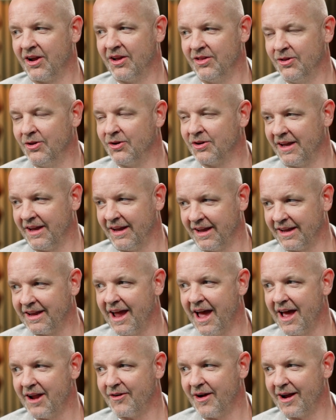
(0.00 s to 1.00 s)
looking at
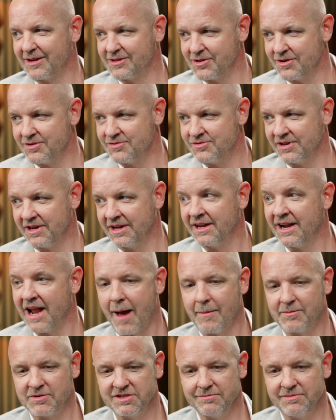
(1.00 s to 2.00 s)
cataract surgery, an
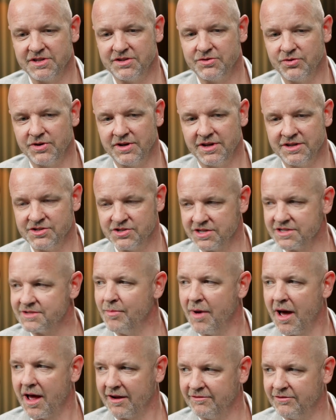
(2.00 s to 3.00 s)
option between just
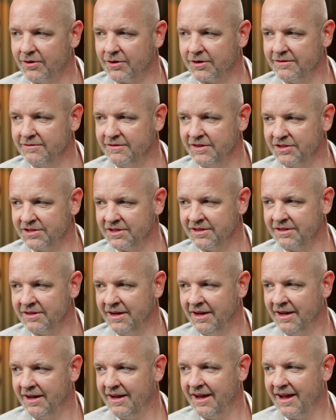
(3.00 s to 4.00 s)
monofocal vision
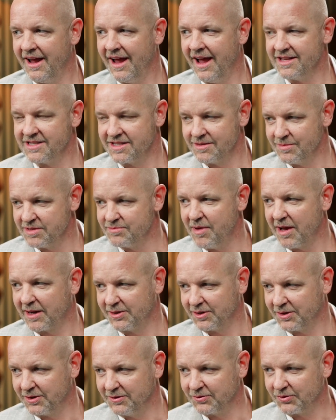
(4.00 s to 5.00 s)
and some
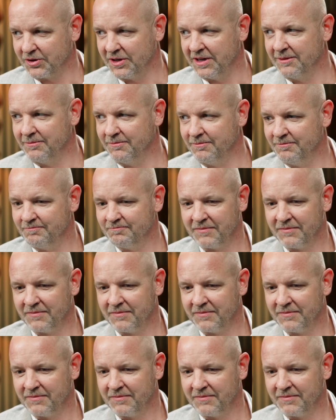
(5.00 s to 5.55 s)
spectacle freedom.